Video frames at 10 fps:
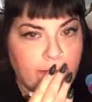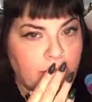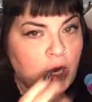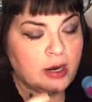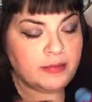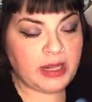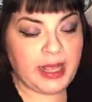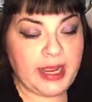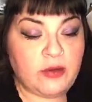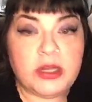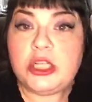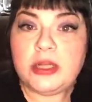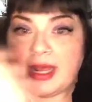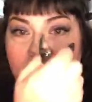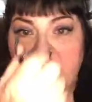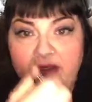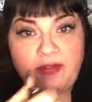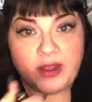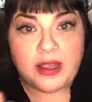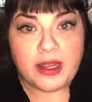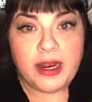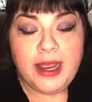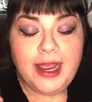pardon my language. I said, fuck it.